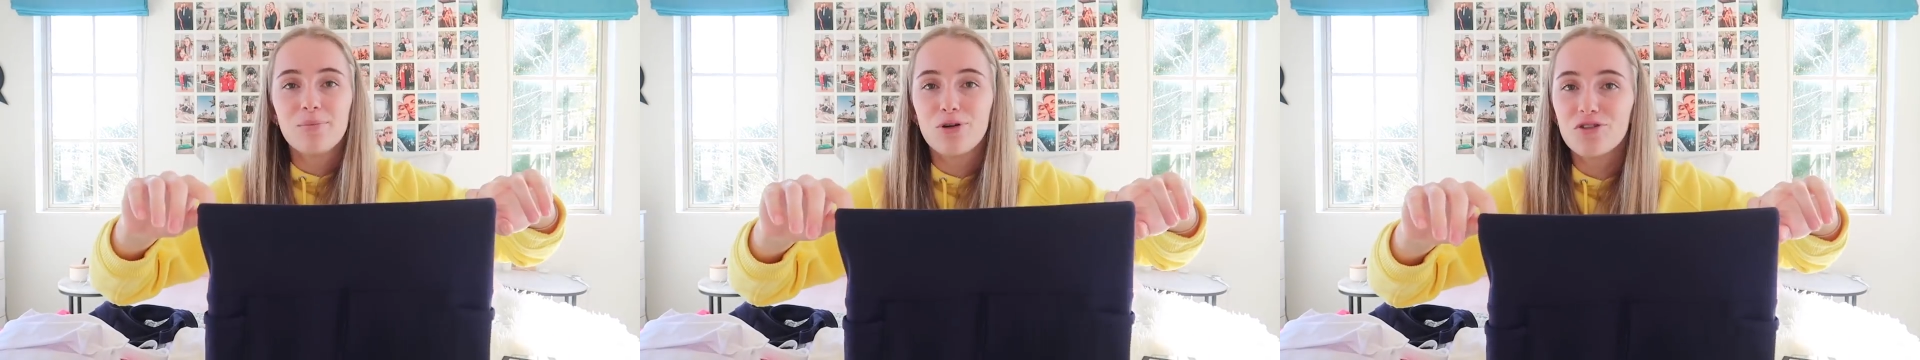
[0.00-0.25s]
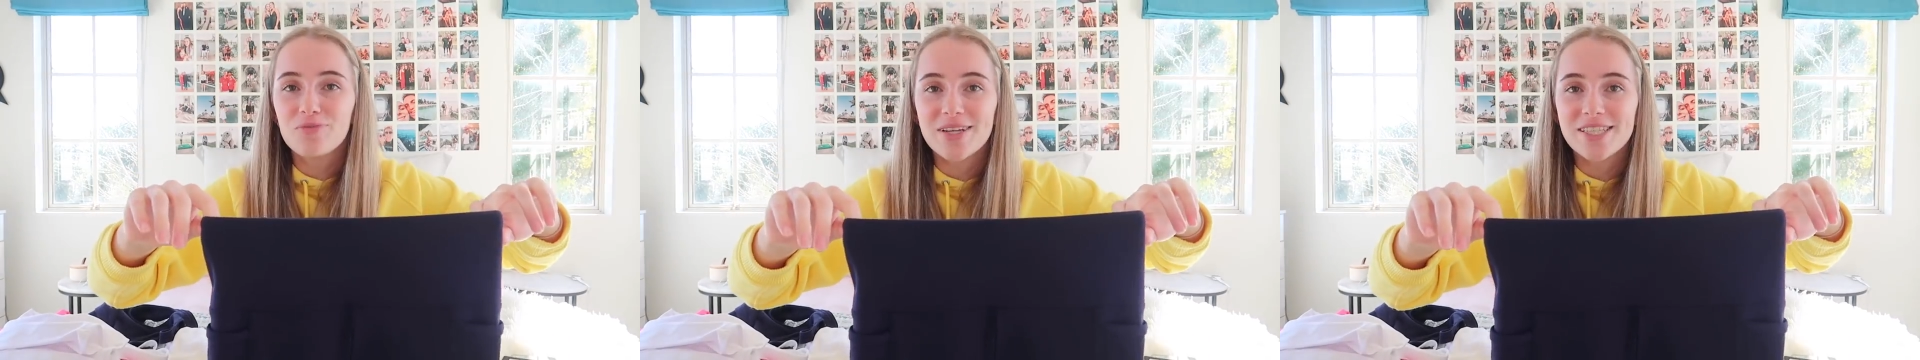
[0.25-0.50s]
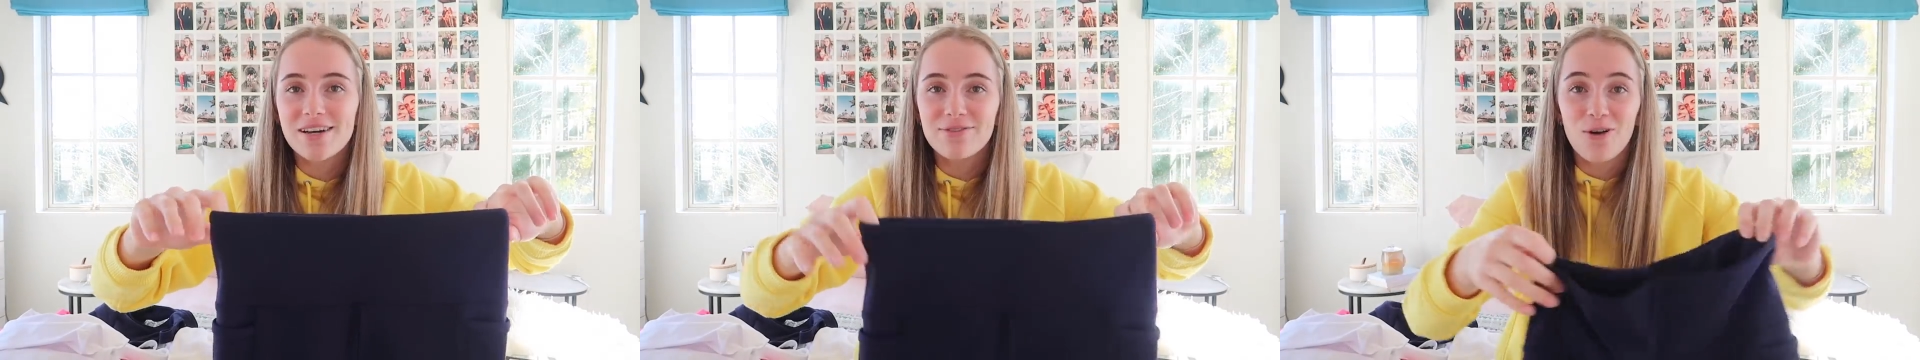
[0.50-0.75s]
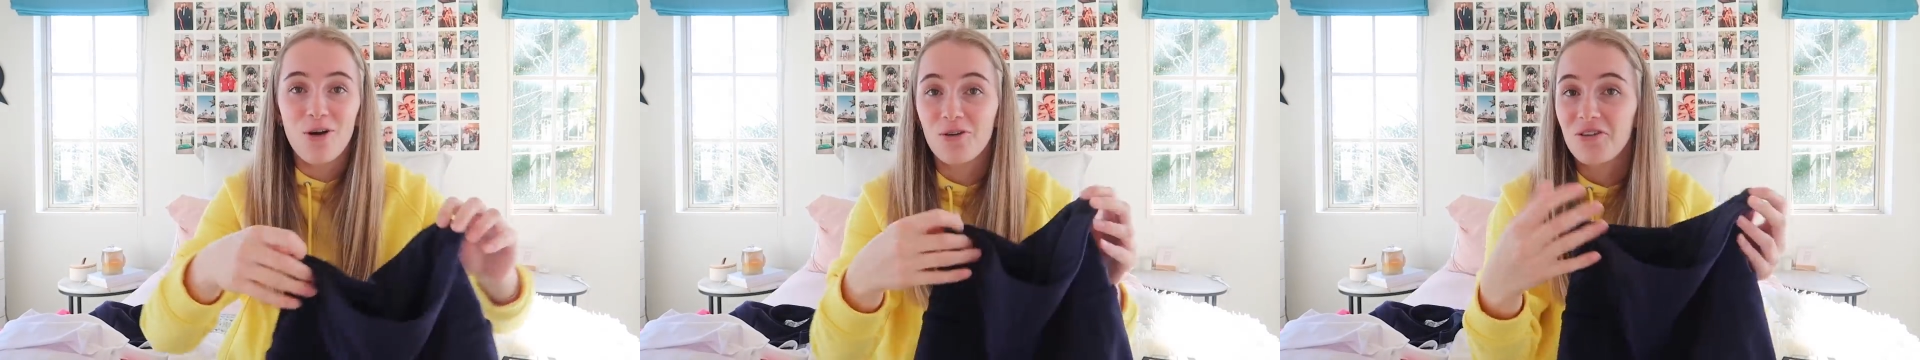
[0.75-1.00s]
prove myself
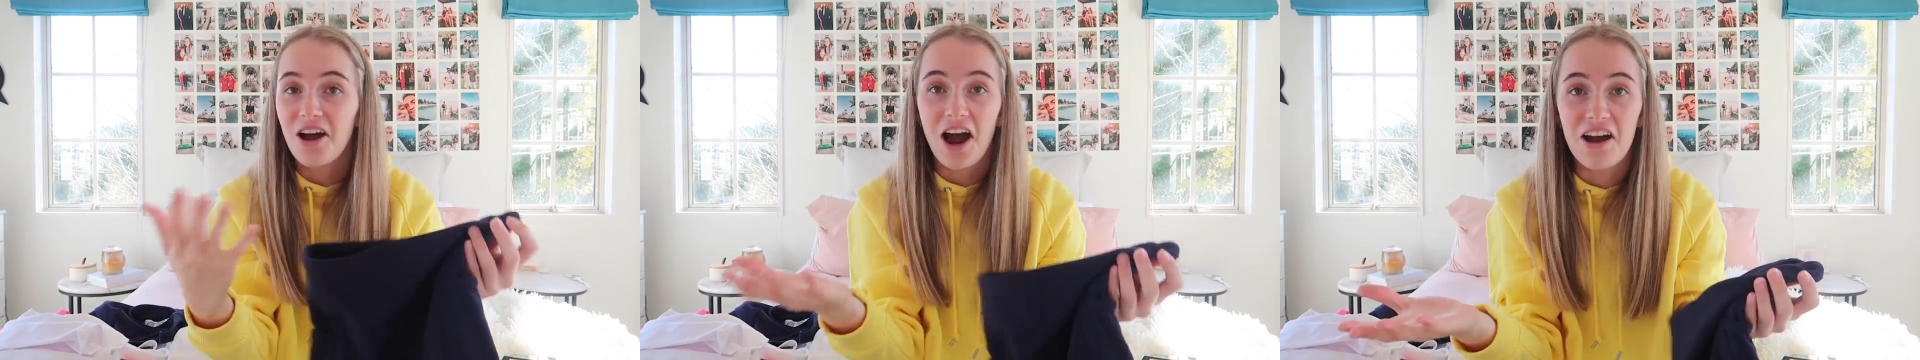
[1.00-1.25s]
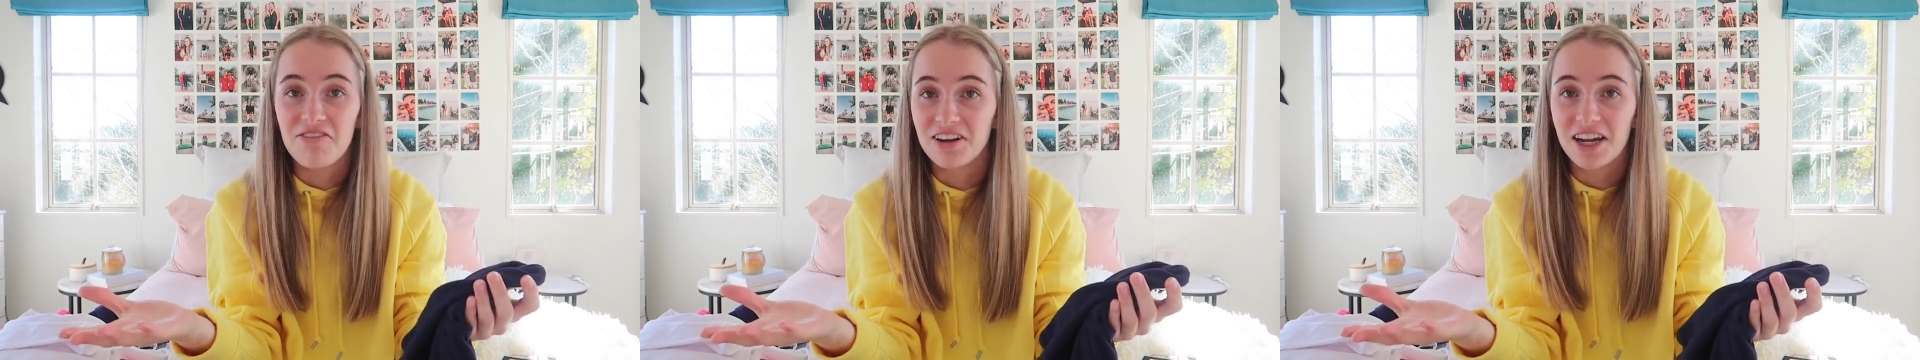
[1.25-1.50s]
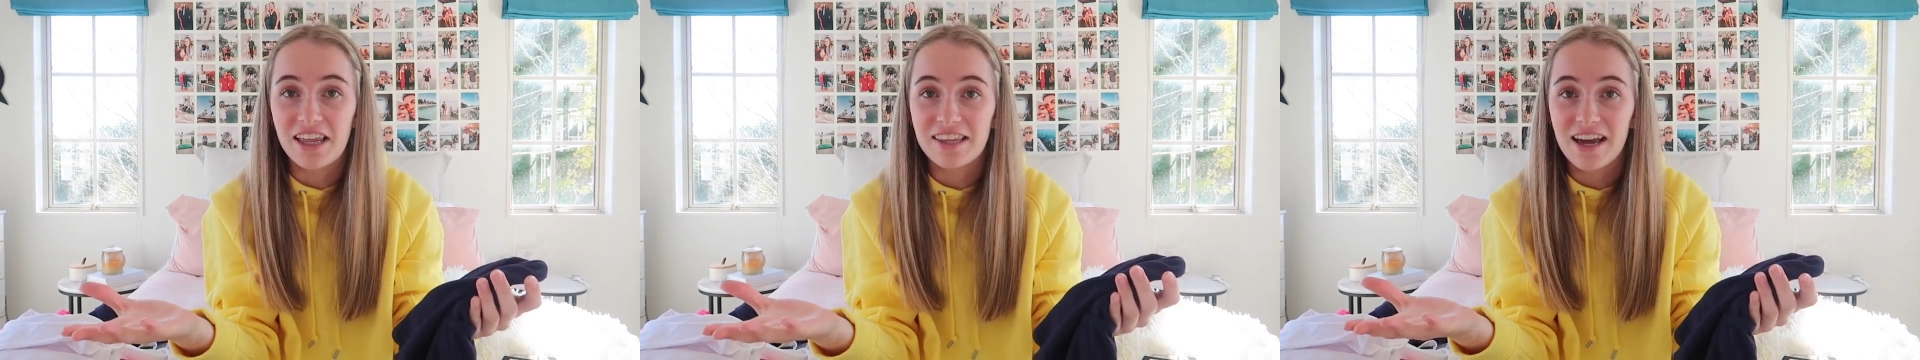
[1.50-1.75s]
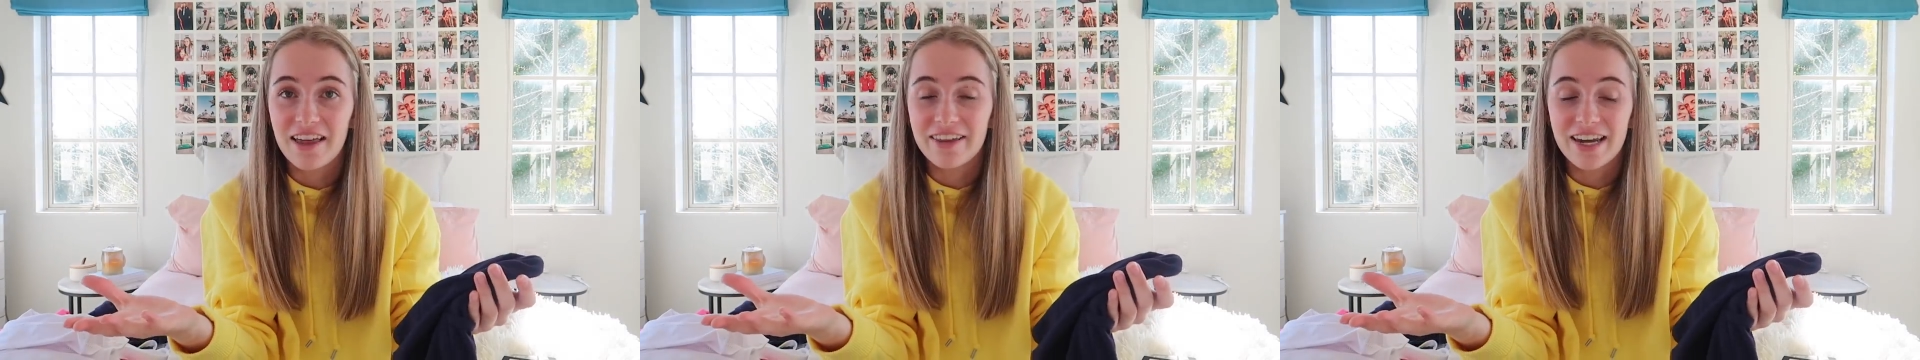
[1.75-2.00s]
wrong. I really like the
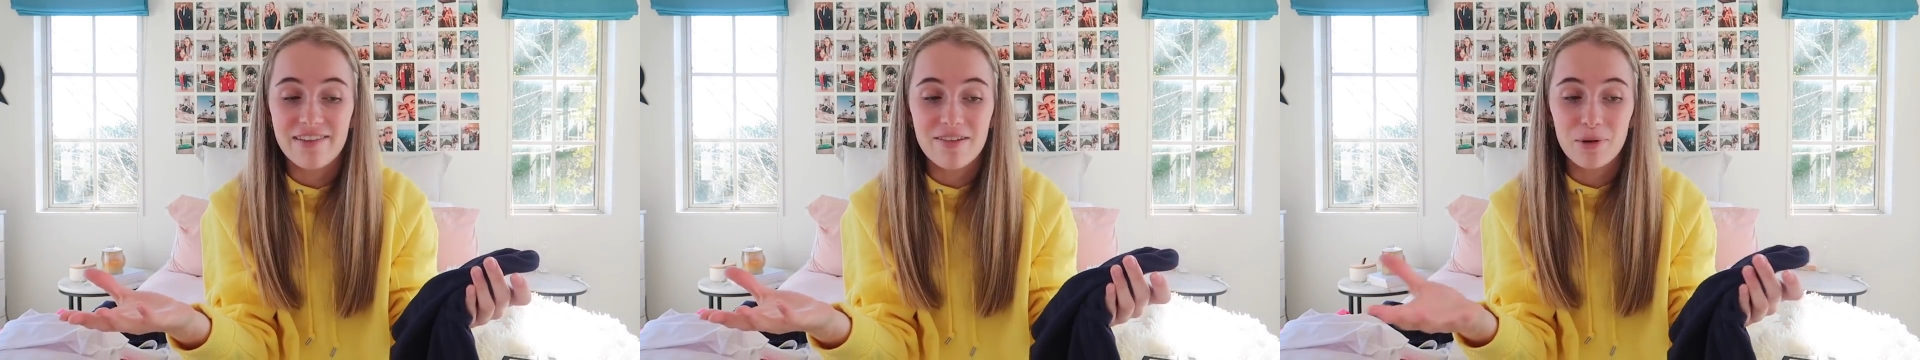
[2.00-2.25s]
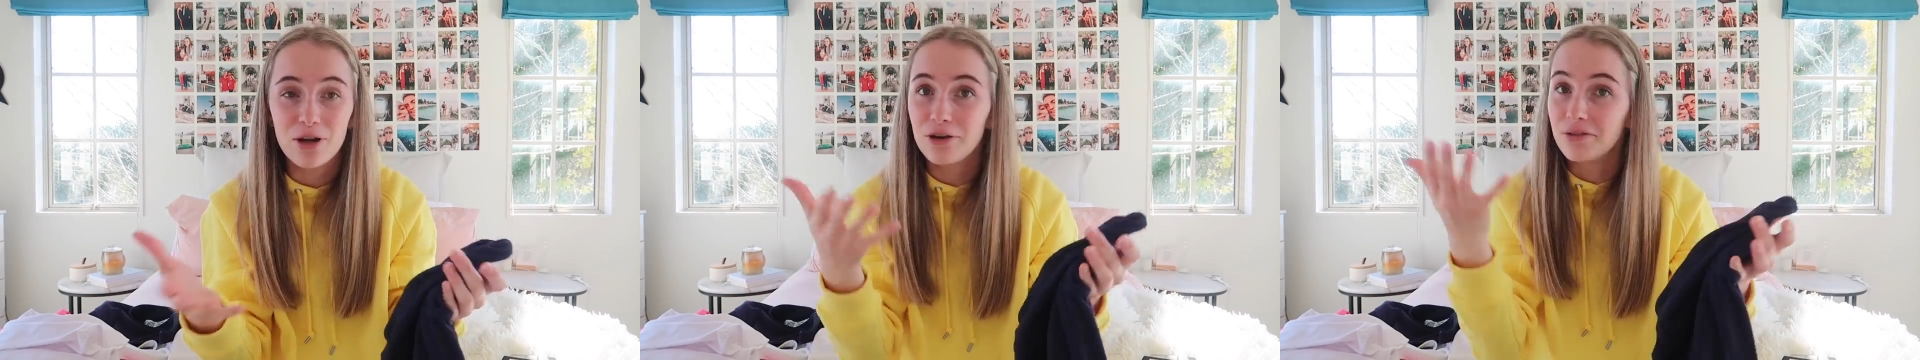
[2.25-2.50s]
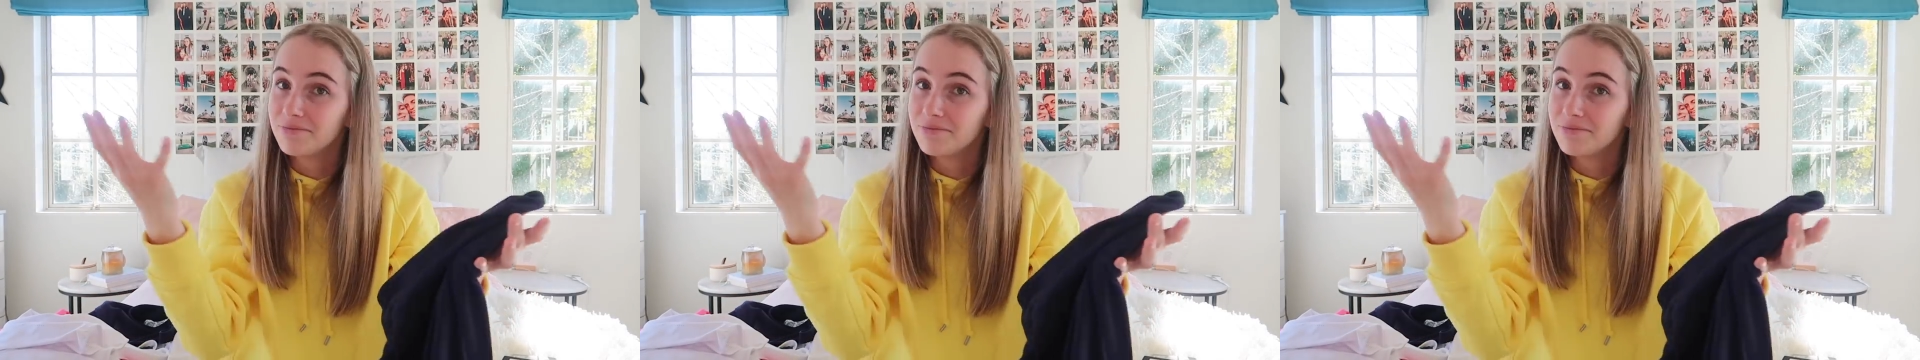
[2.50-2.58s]
color navy blue.